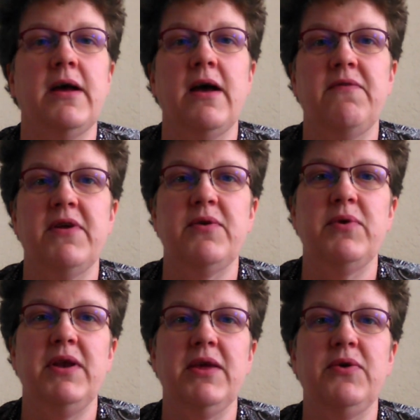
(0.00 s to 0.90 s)
I've had a
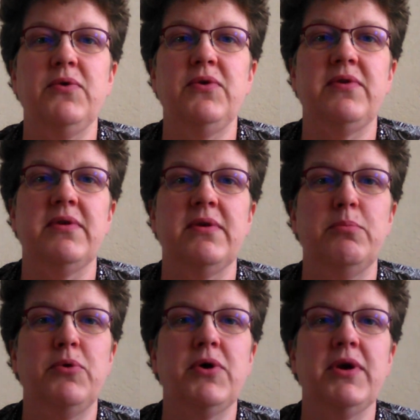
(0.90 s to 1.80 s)
really good
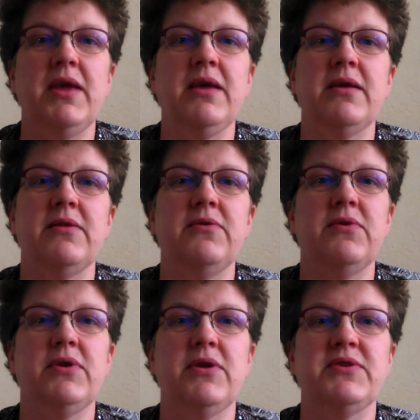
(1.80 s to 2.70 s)
morning
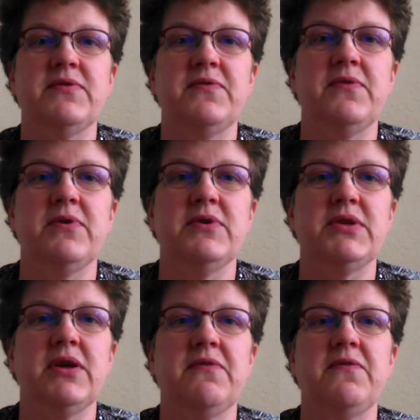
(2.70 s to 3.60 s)
doing lots of
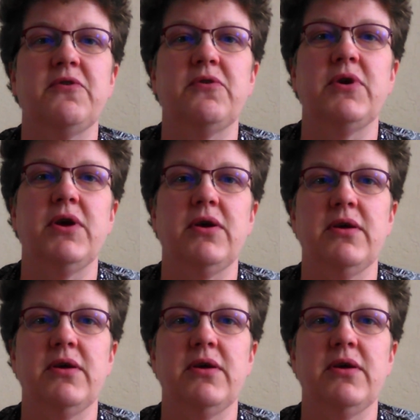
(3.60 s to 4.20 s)
stuff for